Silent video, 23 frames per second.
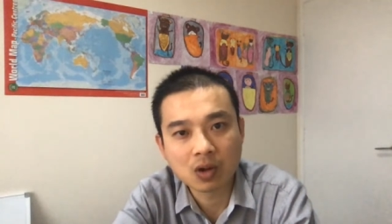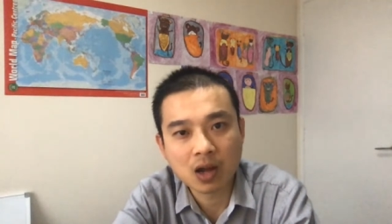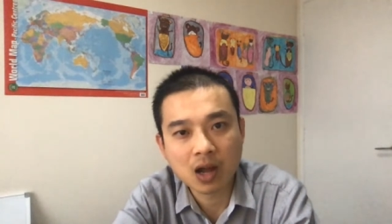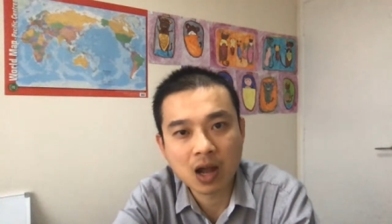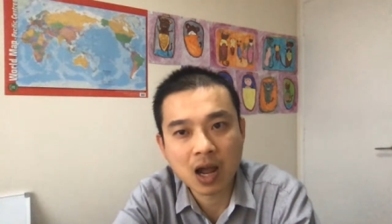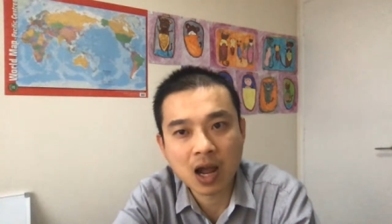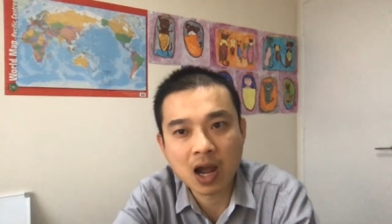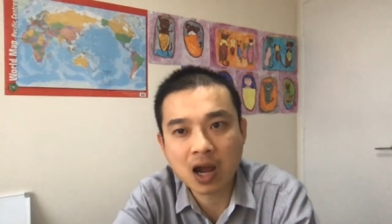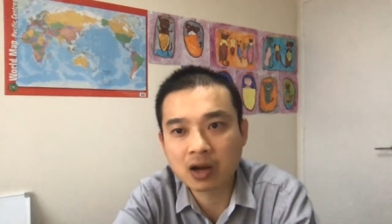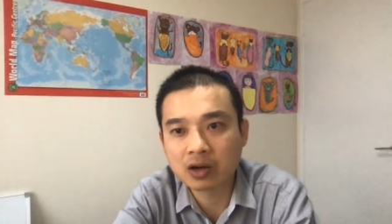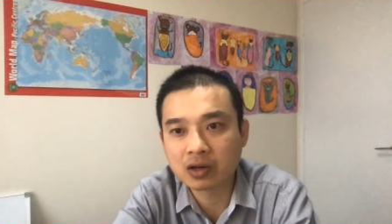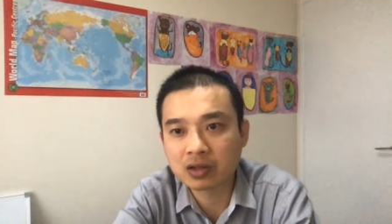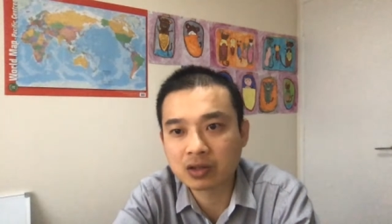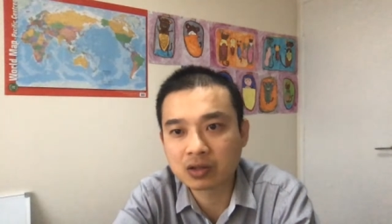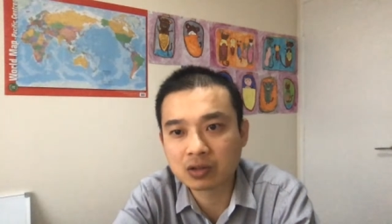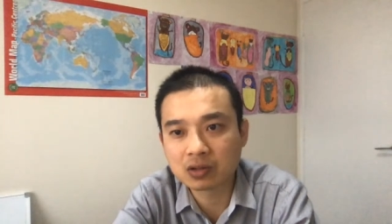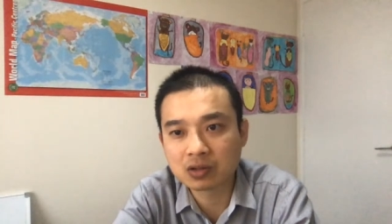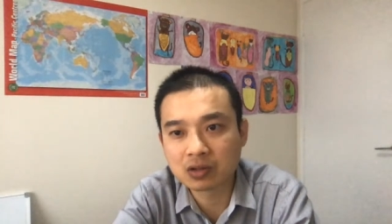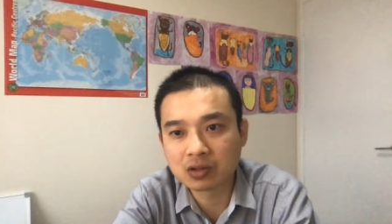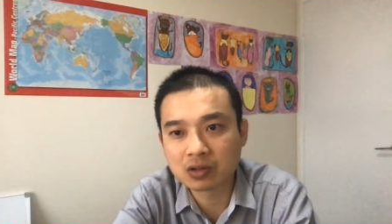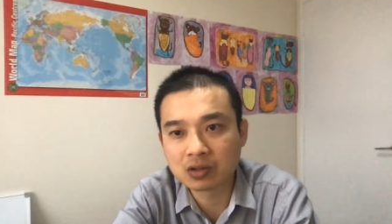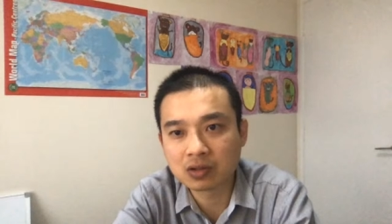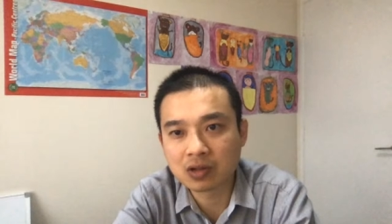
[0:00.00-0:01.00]
How do
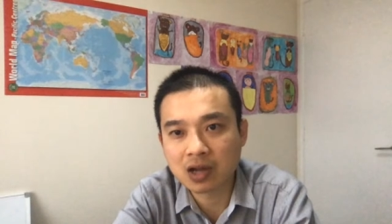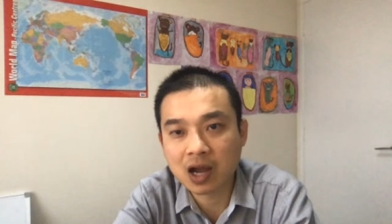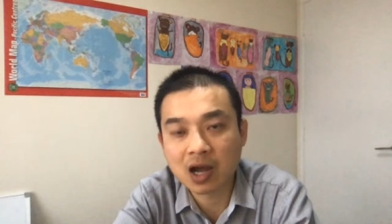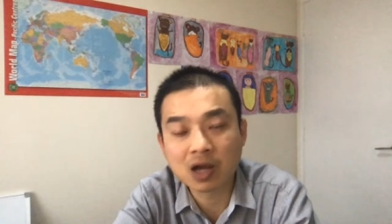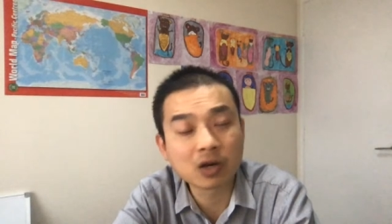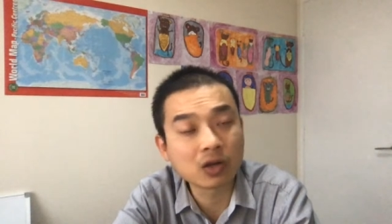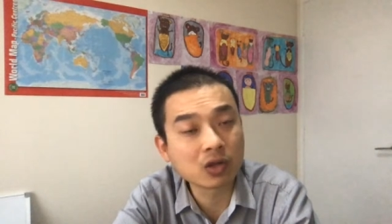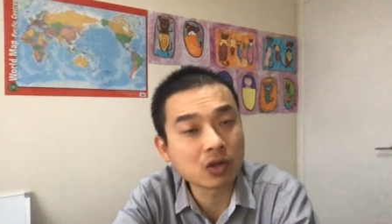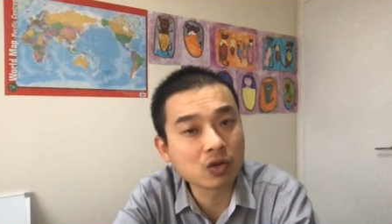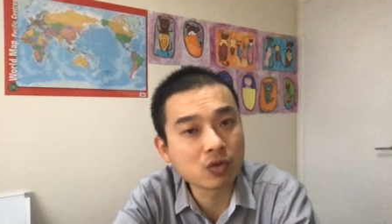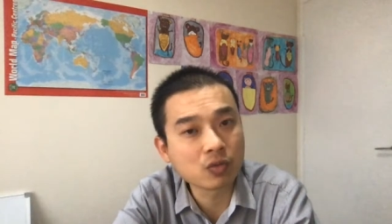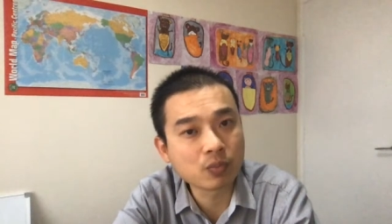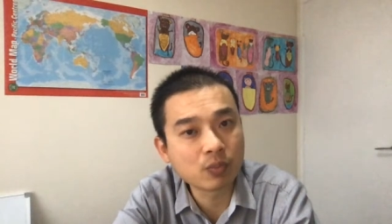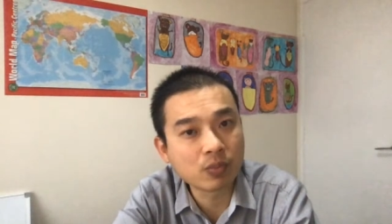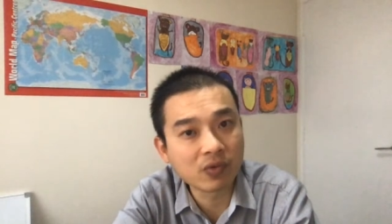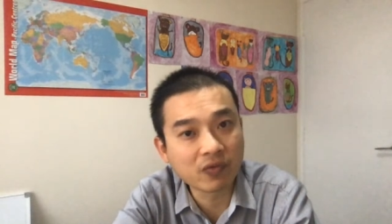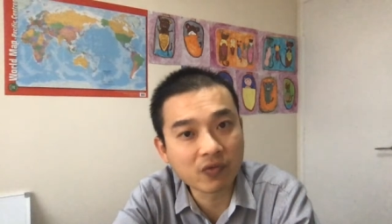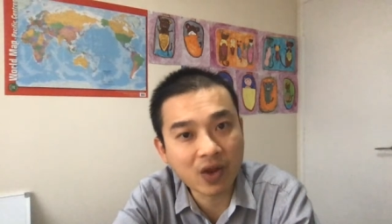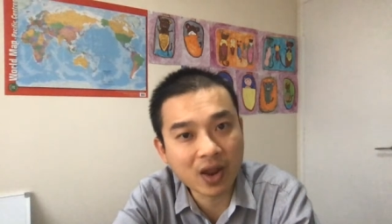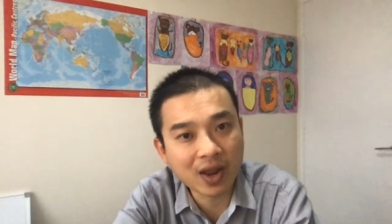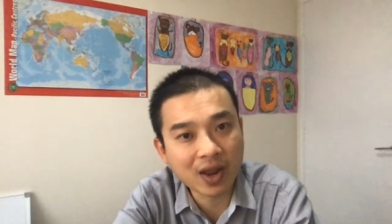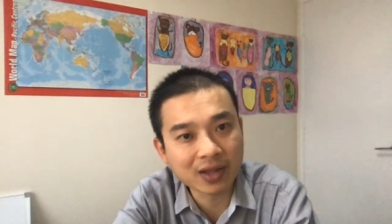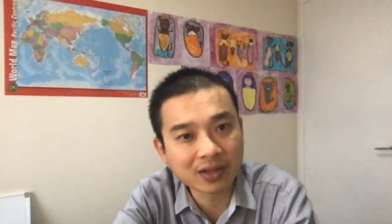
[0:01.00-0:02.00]
you
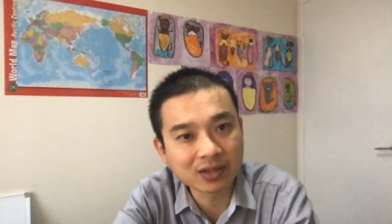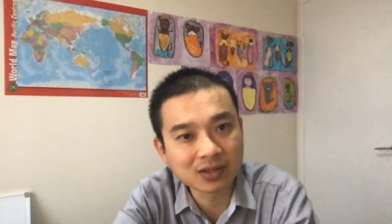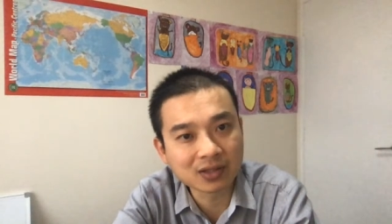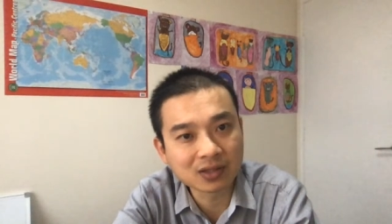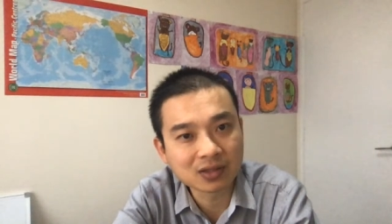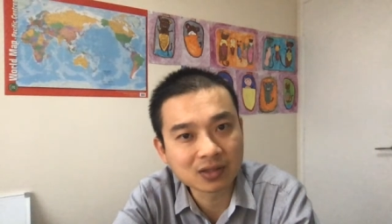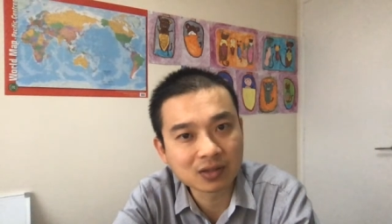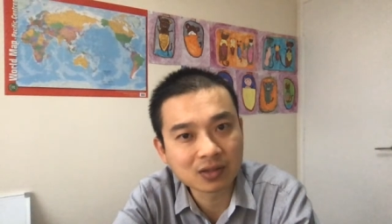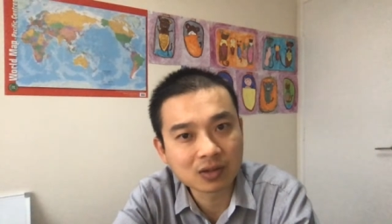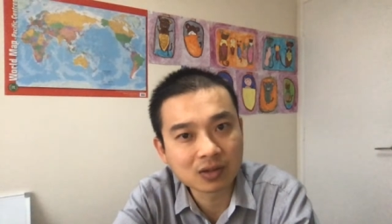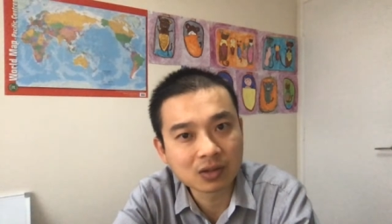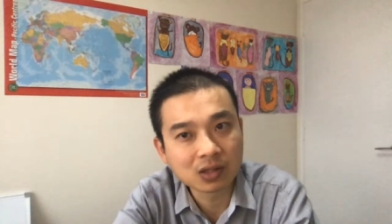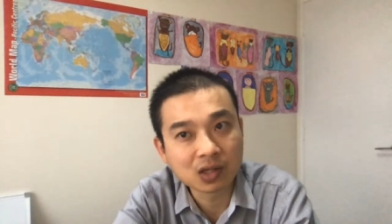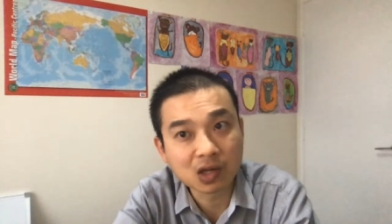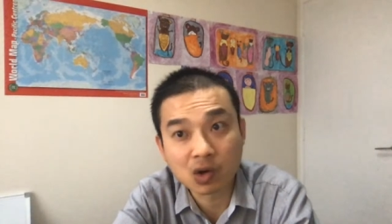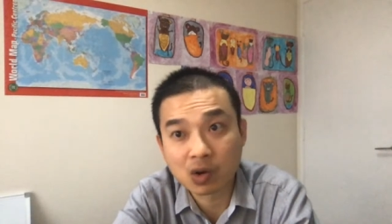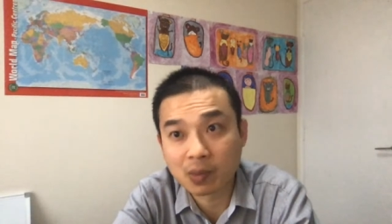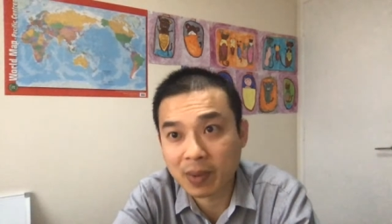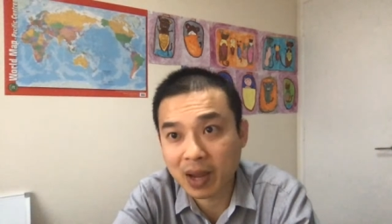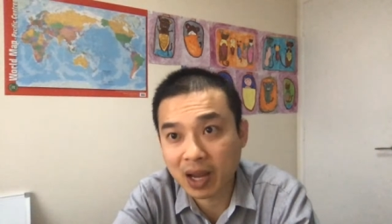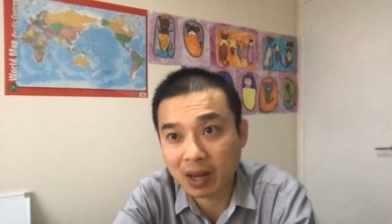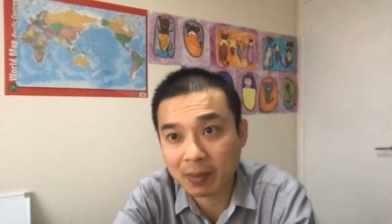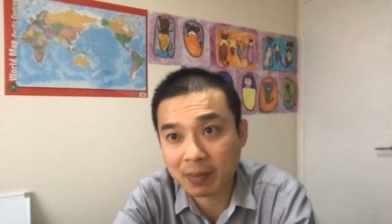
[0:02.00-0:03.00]
prevent
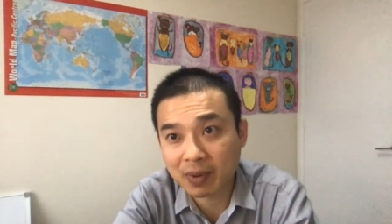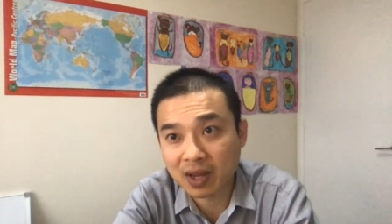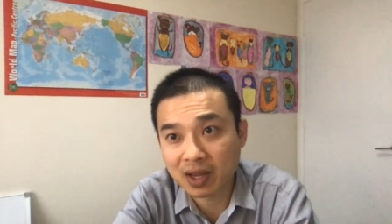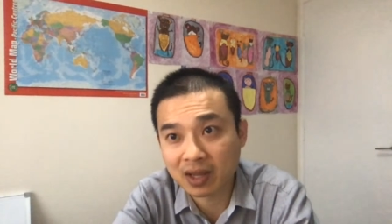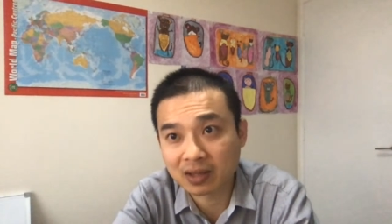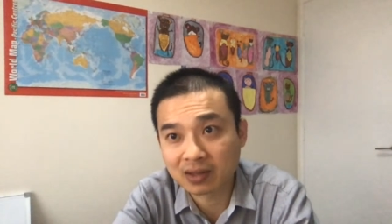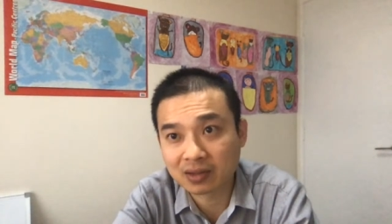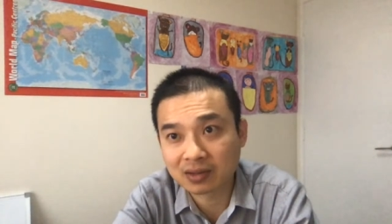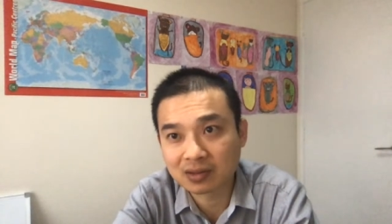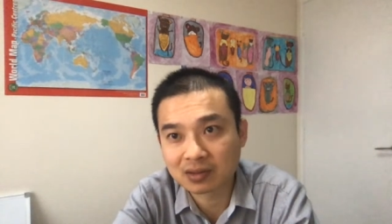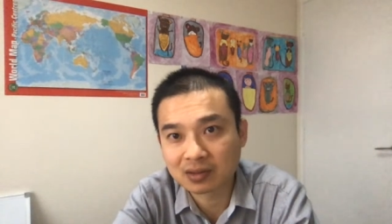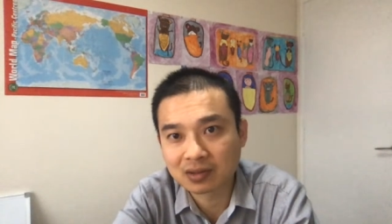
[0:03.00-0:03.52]
lower back pain?